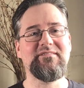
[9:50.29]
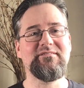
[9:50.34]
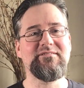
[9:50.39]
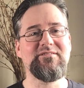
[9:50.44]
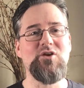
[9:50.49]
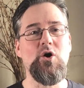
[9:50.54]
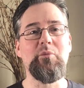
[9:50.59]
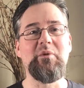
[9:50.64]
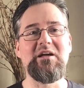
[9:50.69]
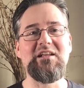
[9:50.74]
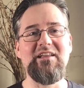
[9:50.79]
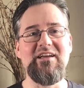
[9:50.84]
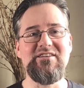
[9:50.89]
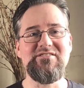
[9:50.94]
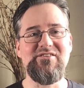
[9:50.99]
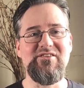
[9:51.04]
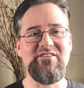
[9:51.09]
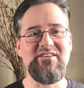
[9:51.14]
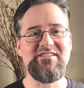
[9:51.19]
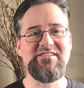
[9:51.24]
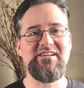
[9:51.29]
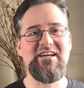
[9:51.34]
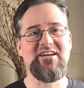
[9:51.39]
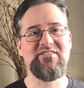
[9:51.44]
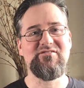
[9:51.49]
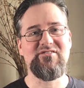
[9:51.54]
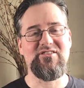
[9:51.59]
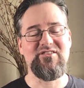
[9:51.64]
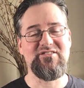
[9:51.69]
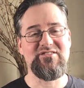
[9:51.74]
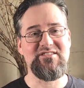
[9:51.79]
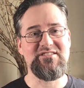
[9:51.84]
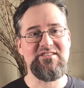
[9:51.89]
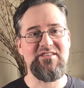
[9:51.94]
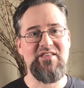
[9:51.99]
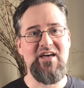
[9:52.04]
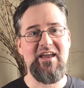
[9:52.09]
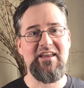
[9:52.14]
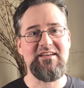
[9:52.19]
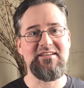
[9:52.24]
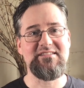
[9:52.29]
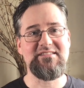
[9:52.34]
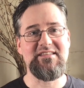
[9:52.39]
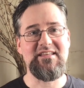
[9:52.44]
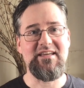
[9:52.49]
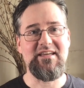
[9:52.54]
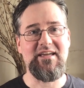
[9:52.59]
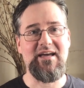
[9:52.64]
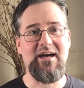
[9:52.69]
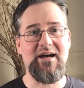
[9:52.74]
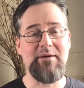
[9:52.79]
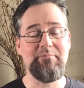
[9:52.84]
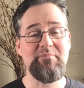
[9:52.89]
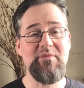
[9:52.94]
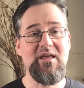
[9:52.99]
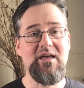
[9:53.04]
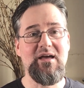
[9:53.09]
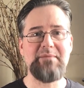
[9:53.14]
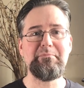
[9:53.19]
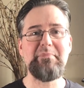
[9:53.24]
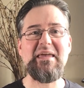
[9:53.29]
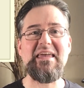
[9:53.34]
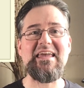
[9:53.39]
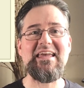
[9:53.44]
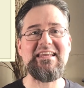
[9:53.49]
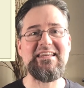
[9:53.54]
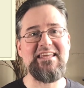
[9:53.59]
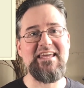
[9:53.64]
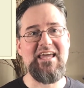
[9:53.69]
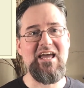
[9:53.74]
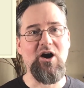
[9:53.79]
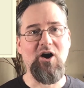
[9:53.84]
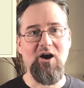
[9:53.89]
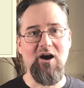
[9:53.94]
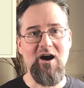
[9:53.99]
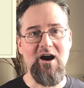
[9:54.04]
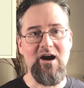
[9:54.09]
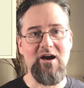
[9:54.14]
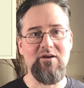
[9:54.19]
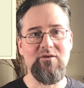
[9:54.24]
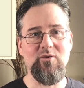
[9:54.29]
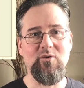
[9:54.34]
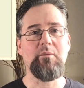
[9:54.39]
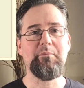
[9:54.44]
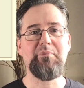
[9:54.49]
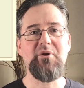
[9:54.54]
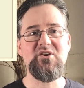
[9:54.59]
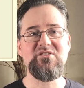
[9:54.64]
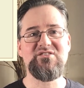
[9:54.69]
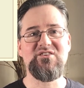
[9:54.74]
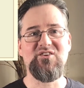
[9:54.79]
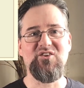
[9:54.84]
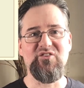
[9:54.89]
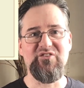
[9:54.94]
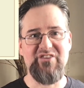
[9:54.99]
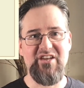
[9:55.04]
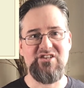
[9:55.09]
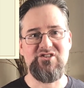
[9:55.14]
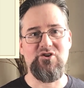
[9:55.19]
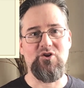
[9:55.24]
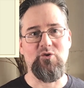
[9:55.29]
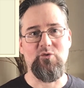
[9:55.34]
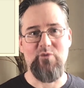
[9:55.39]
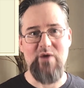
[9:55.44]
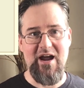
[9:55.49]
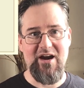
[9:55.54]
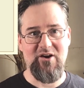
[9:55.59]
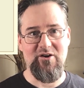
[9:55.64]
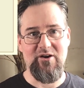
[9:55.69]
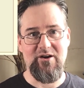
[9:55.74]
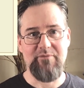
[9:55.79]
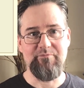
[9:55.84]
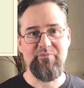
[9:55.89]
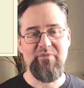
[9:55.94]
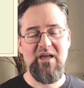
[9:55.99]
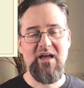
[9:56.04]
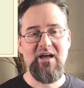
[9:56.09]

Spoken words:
nomenclature that she introduces, and that is the PDR, or personal digital record.